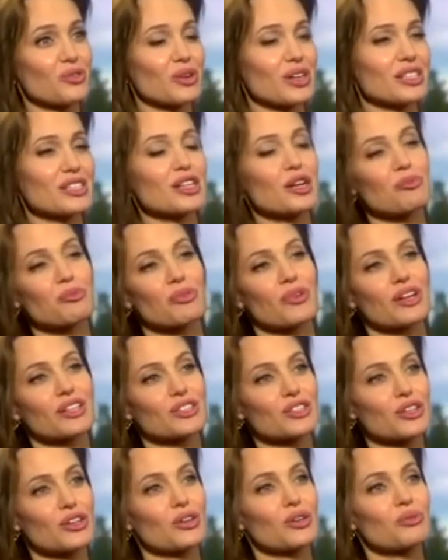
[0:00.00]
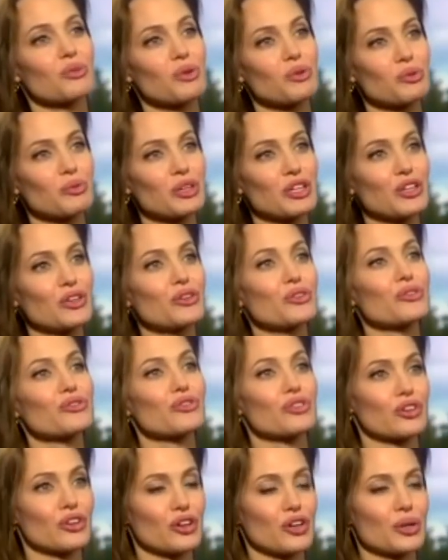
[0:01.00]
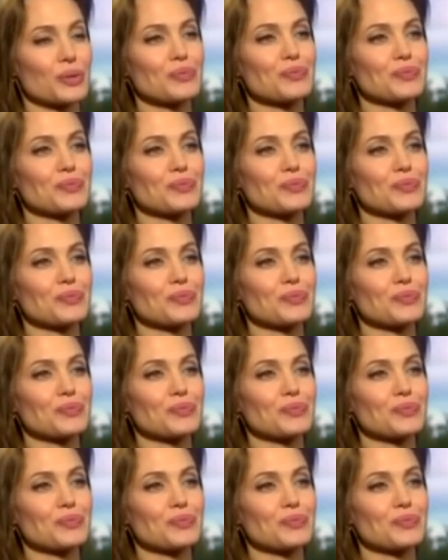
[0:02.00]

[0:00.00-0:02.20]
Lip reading: What separates her and what would be new for her?